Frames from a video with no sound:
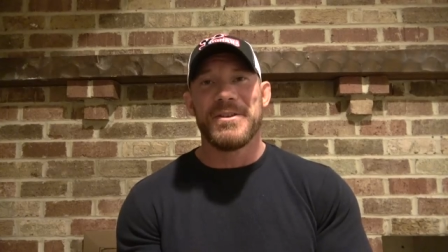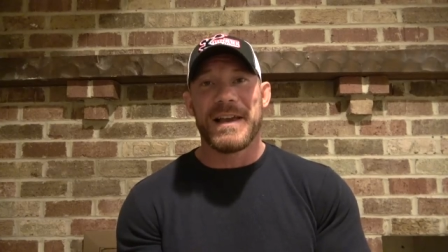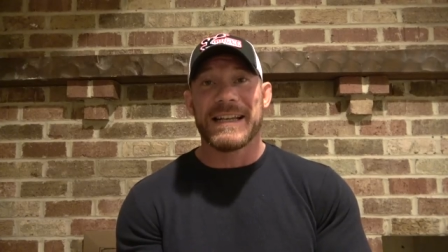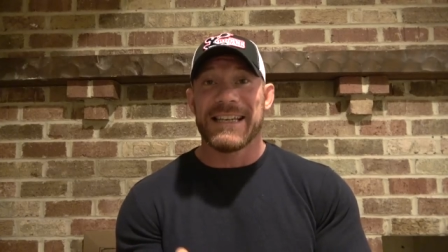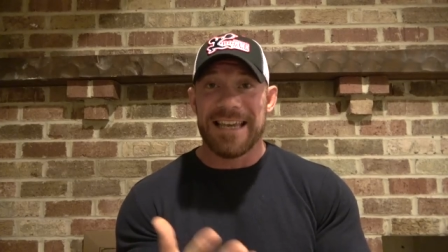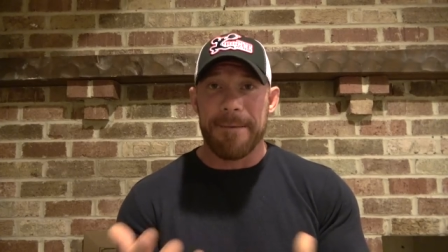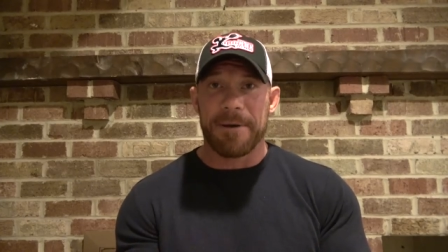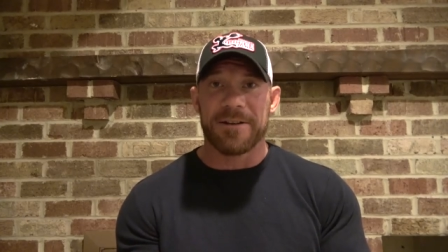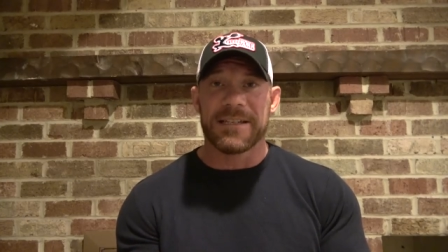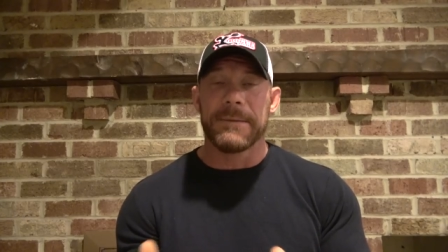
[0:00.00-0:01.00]
that you guys can get
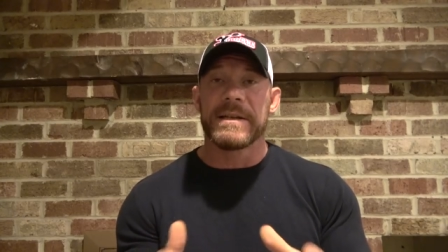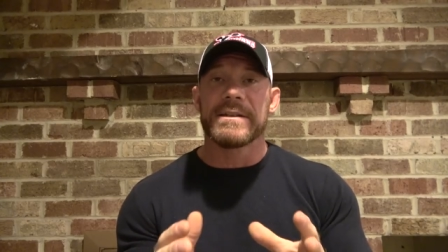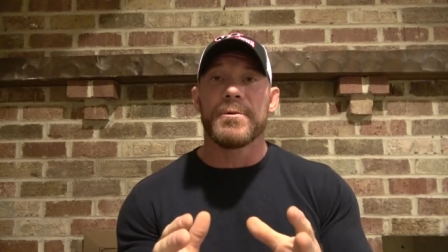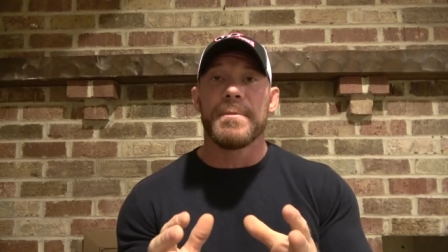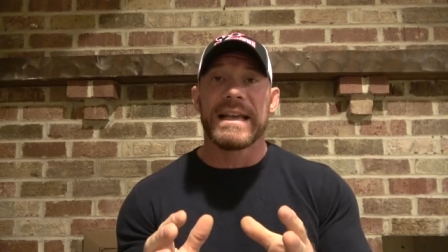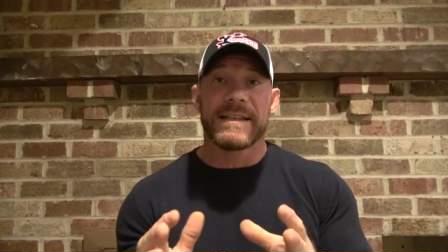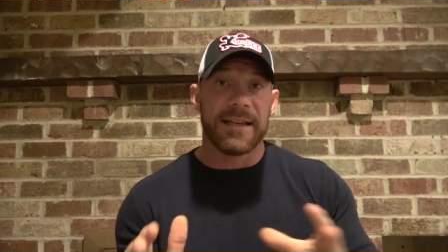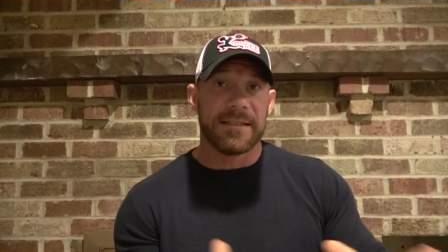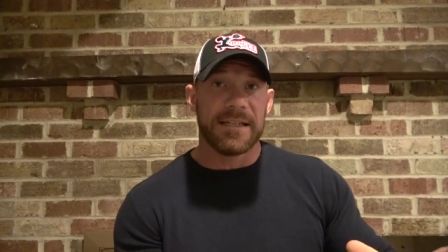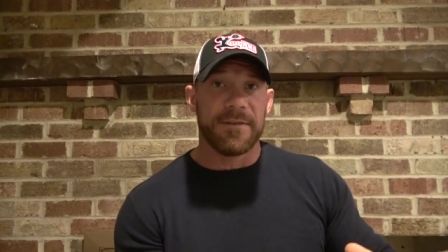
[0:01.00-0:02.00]
better sleep because it will make
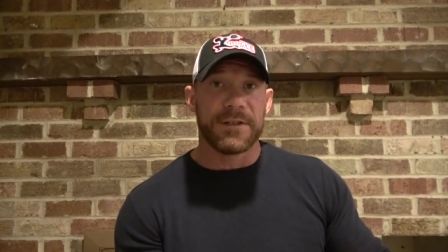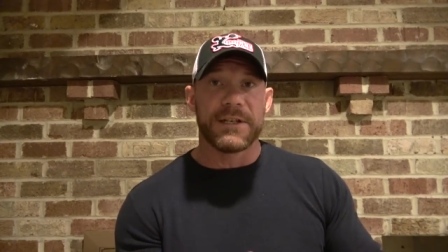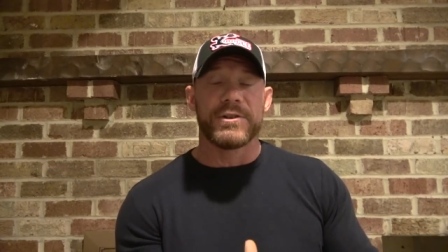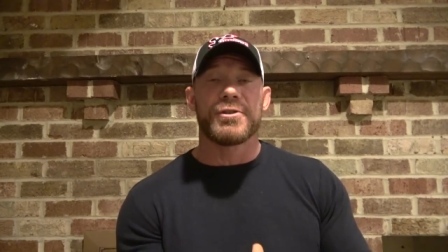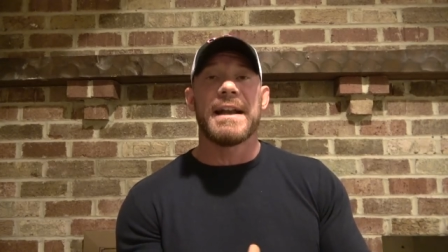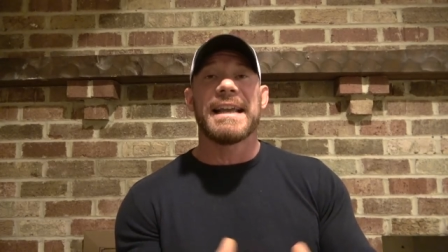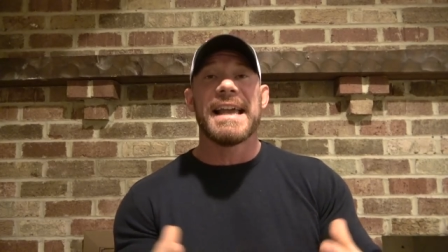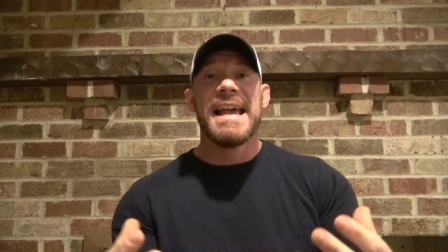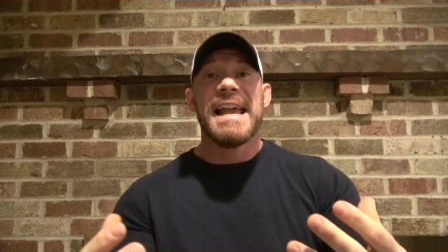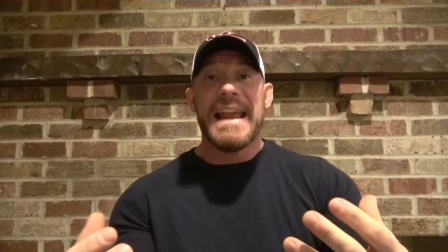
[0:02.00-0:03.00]
such a difference in your training.